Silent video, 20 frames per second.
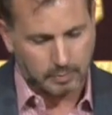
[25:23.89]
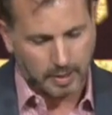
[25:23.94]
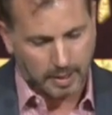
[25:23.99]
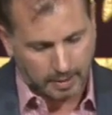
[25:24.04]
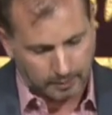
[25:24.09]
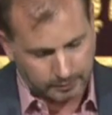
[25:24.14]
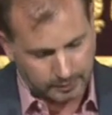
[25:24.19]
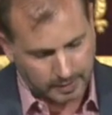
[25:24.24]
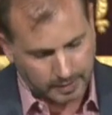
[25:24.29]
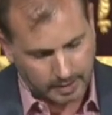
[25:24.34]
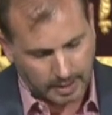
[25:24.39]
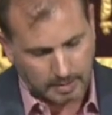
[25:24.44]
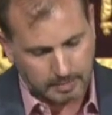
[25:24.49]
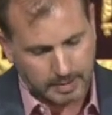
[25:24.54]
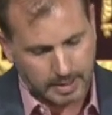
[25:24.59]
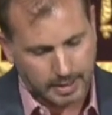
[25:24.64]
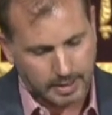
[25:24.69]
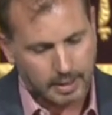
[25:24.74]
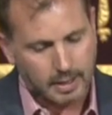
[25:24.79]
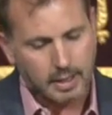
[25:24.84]
we have to come
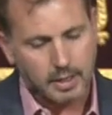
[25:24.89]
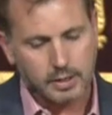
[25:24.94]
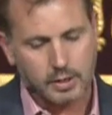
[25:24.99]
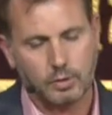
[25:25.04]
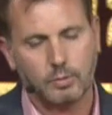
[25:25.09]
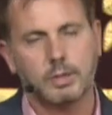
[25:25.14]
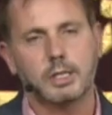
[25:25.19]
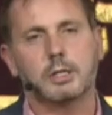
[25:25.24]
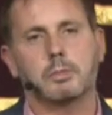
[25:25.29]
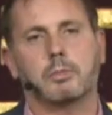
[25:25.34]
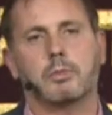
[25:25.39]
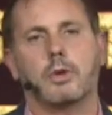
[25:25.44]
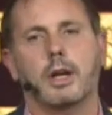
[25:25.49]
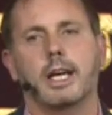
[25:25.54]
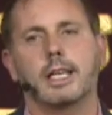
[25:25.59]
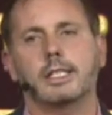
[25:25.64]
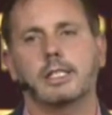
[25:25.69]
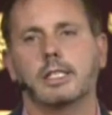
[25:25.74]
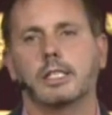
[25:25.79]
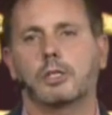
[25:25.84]
in to His
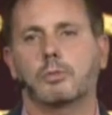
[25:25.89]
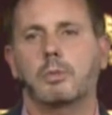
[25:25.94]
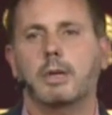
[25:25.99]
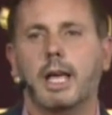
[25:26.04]
presence.